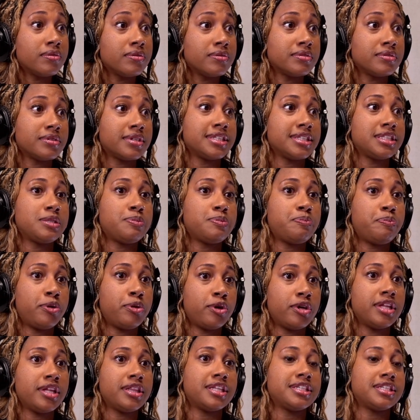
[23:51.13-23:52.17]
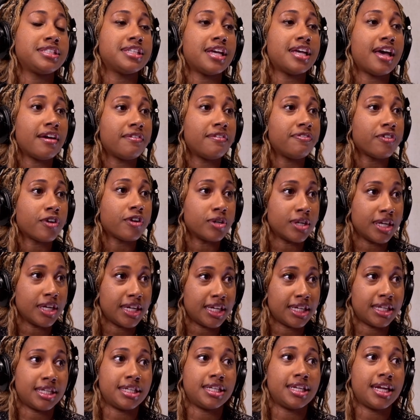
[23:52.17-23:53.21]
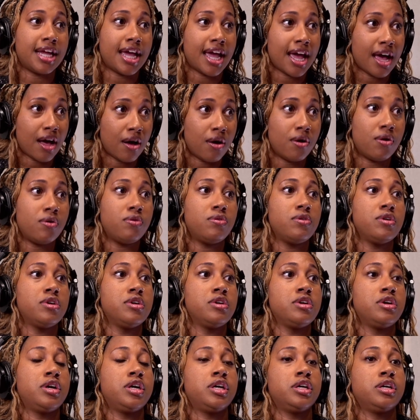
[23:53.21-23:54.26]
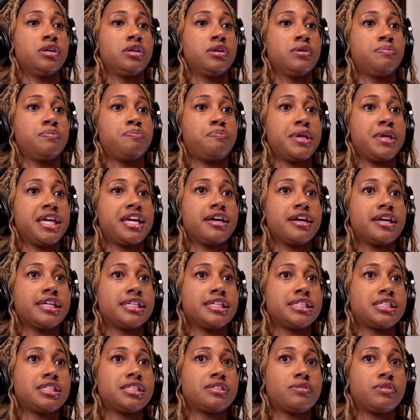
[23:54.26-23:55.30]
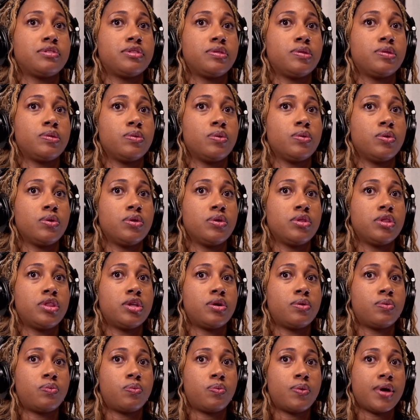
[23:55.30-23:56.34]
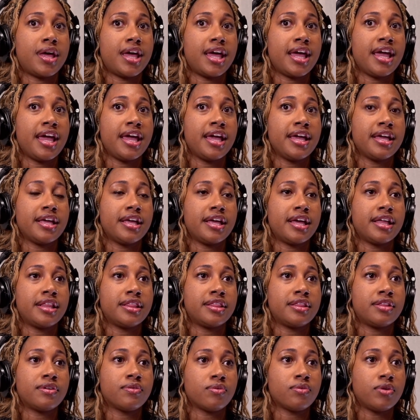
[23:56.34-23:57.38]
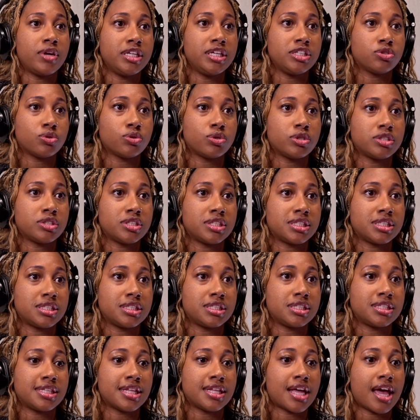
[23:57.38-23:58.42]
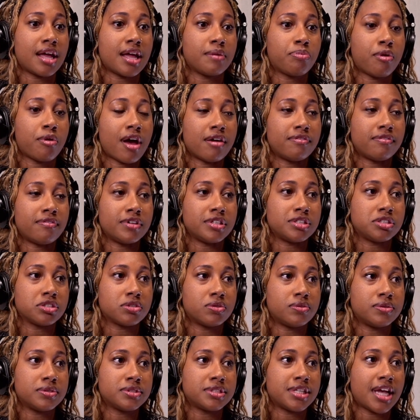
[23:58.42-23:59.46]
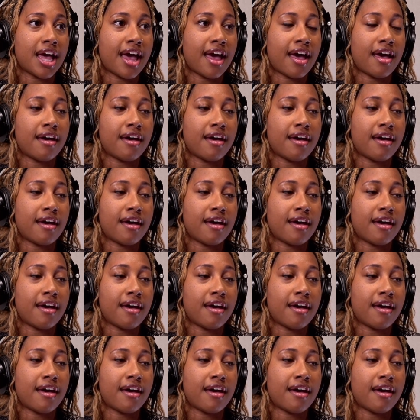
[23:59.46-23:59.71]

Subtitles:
Let's put this effort in now, because the way and the resources that private schools have